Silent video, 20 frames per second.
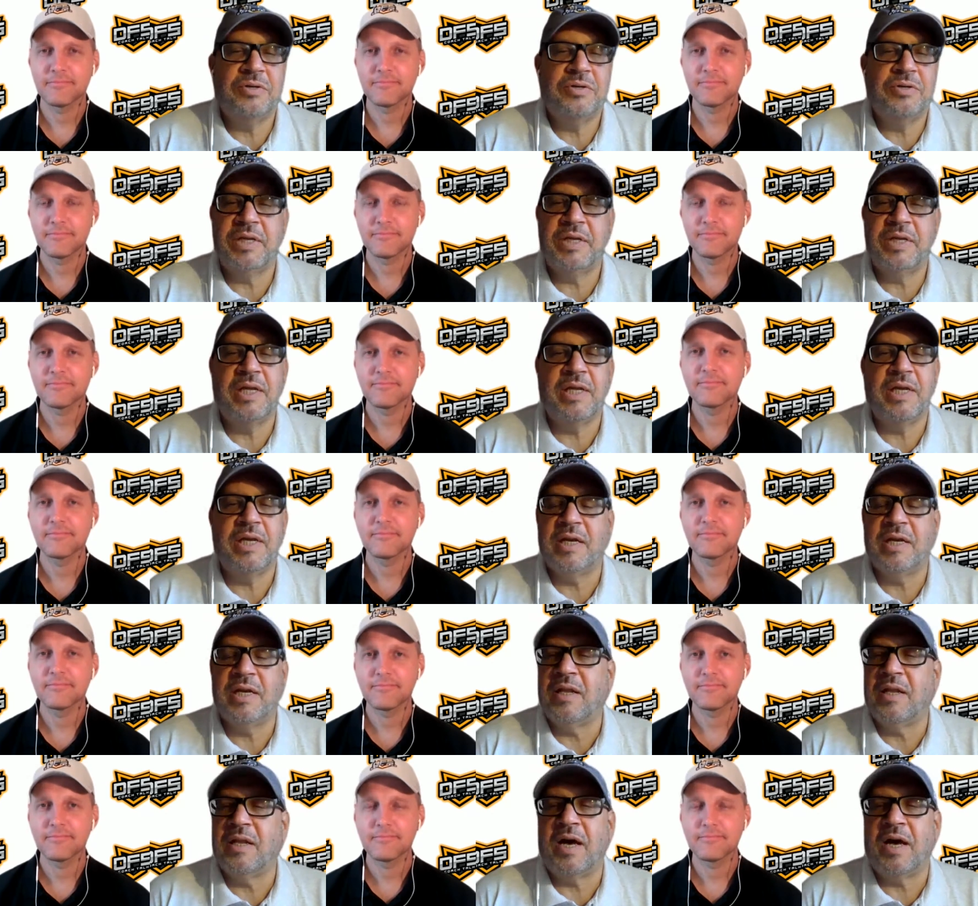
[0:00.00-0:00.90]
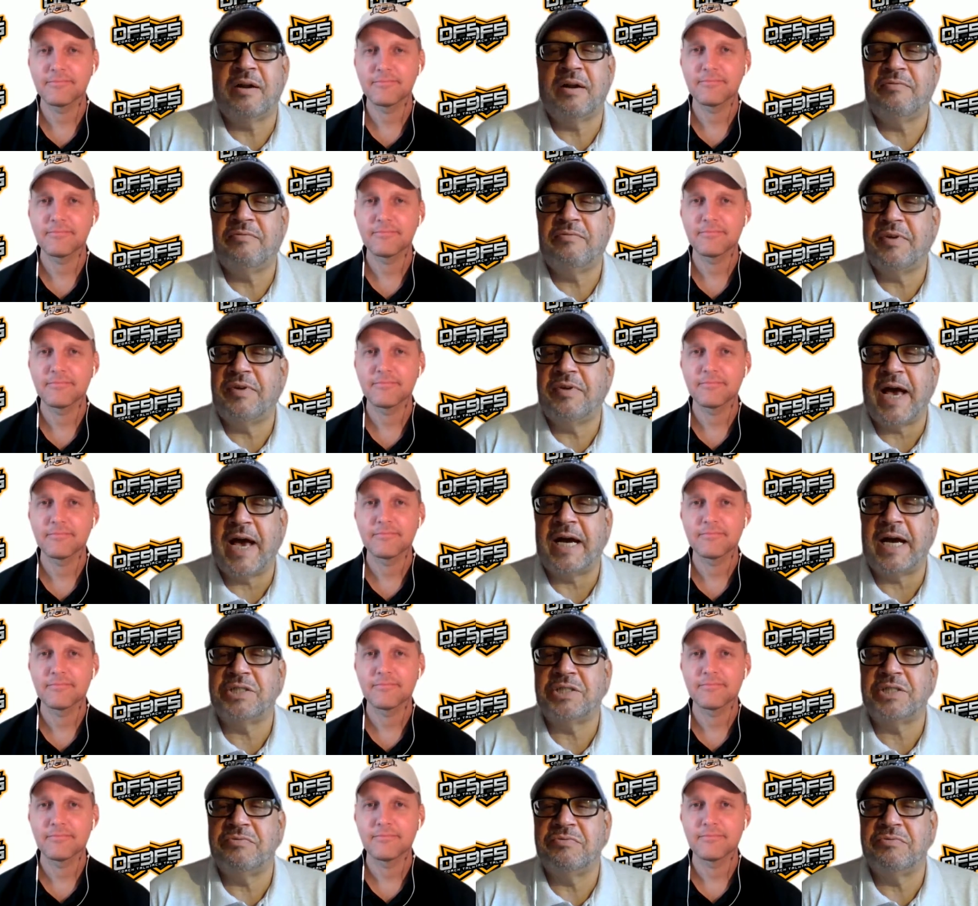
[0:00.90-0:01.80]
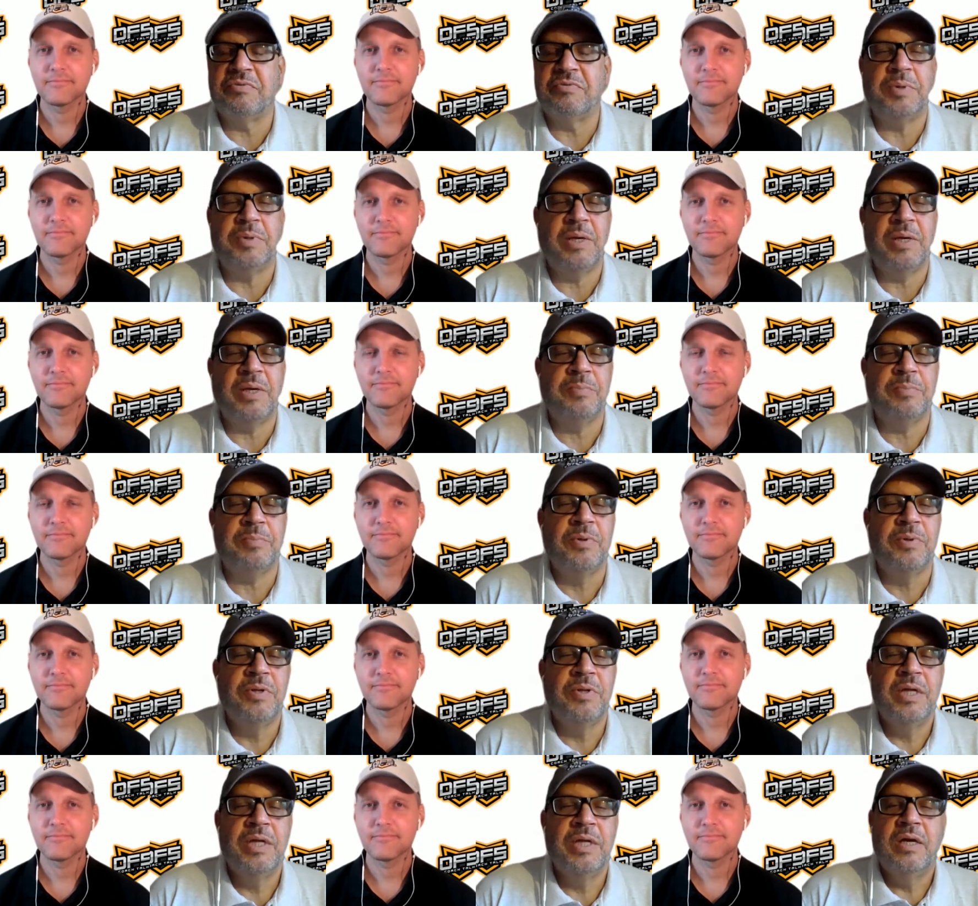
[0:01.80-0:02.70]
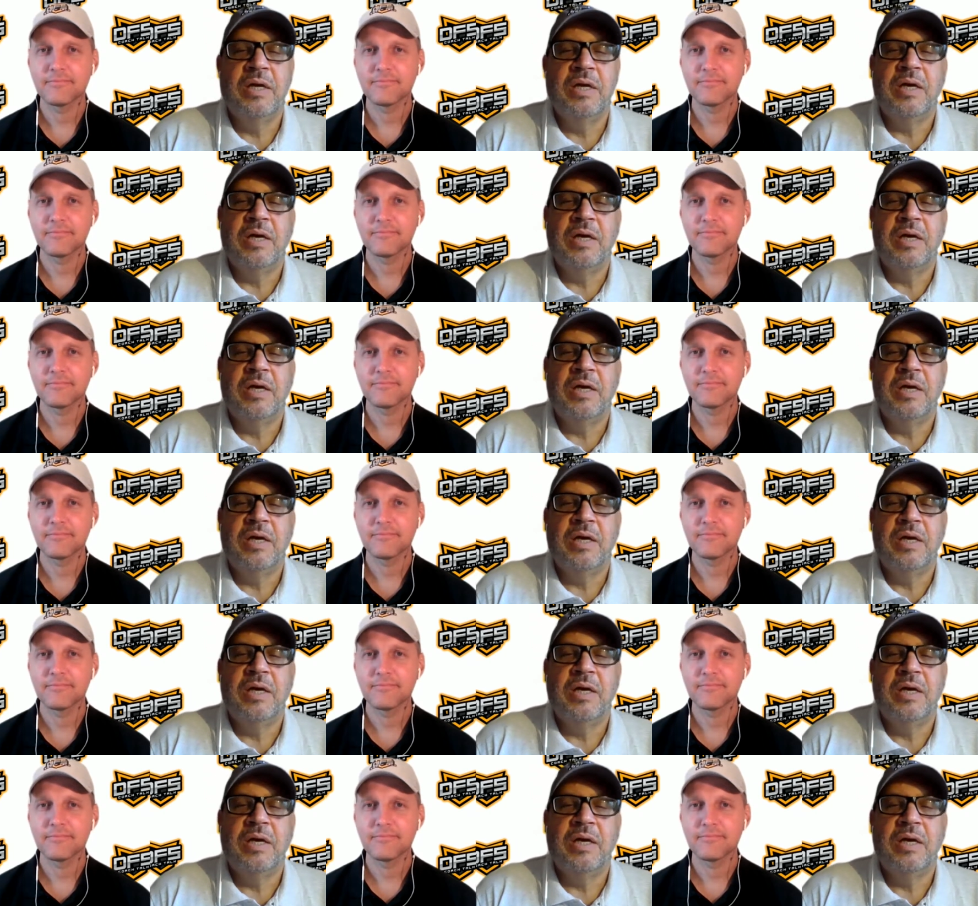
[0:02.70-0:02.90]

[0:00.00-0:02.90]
Speaker 1: Certainly going to get a lot of action from people.